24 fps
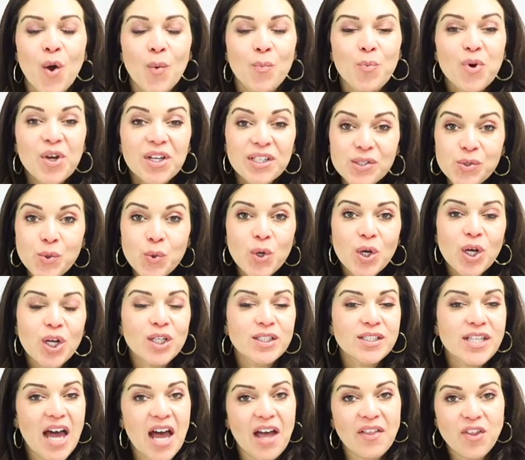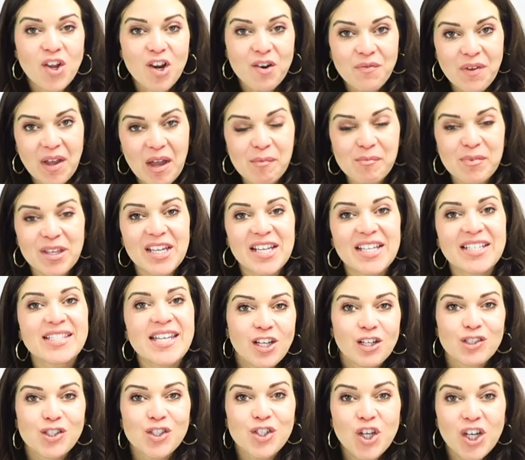preschool toddler families.
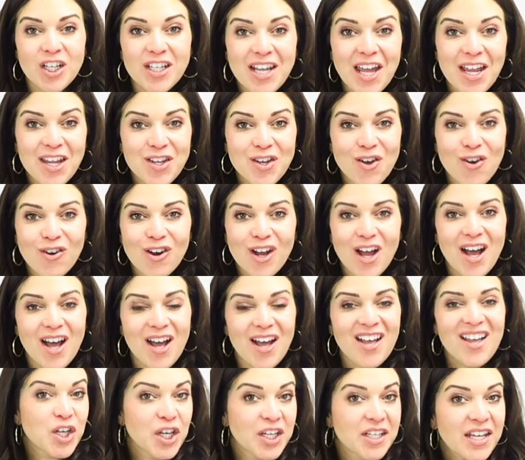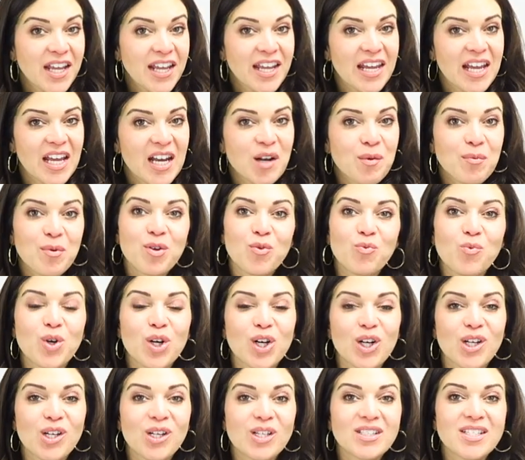There's Goodnight Yoga, Goodnight Animal
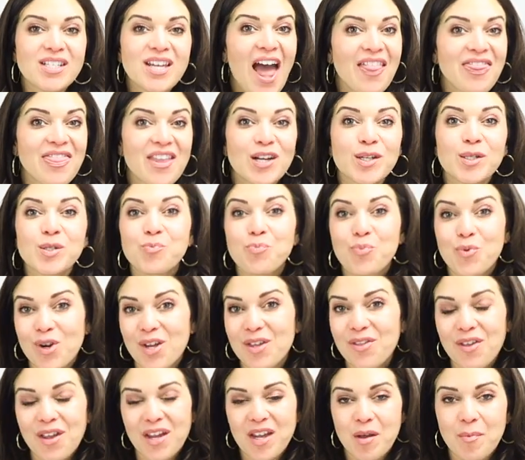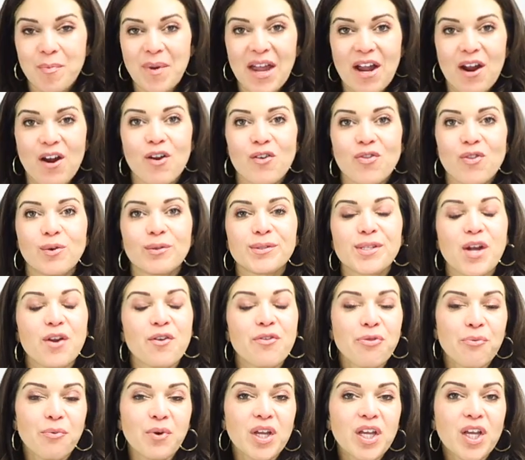World, and there's Breathe Like a Bear. Those
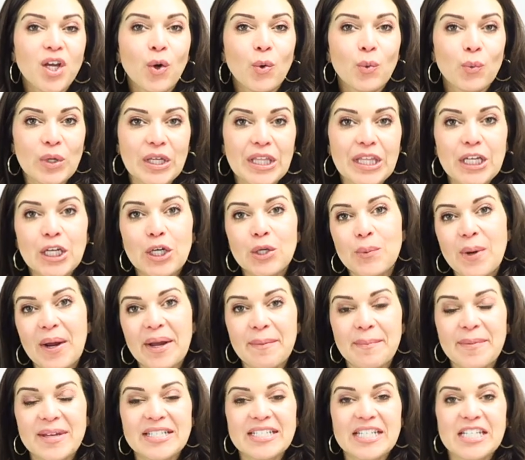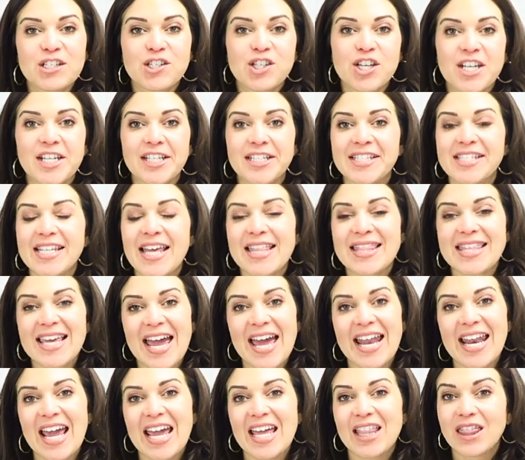are three really good recommendations
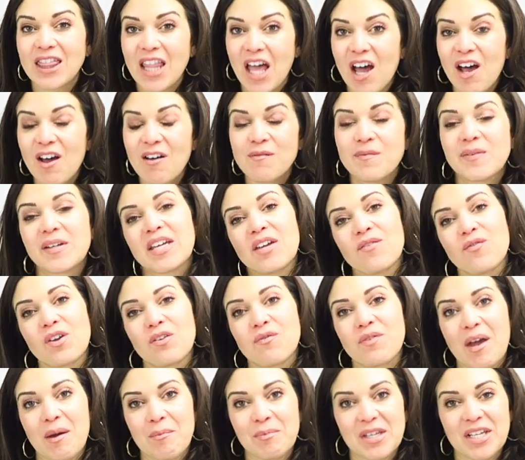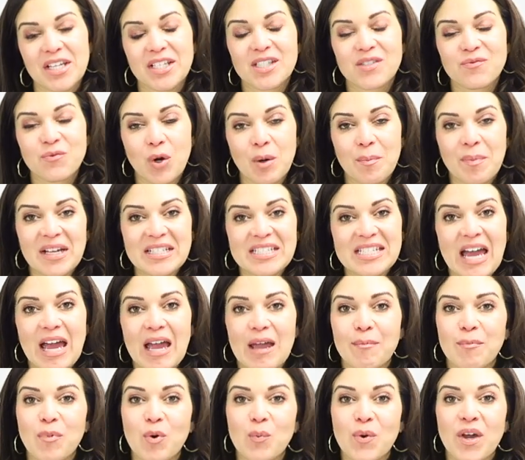that I love giving families for
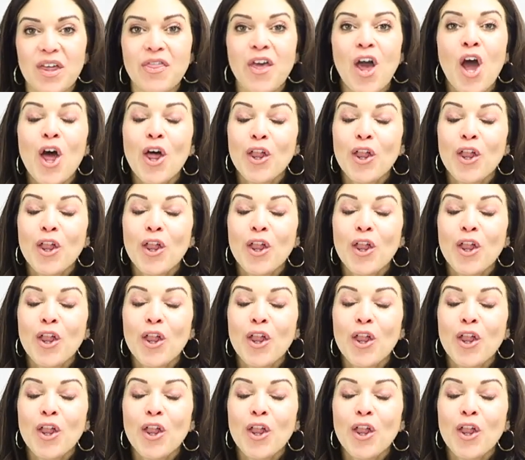bedtime with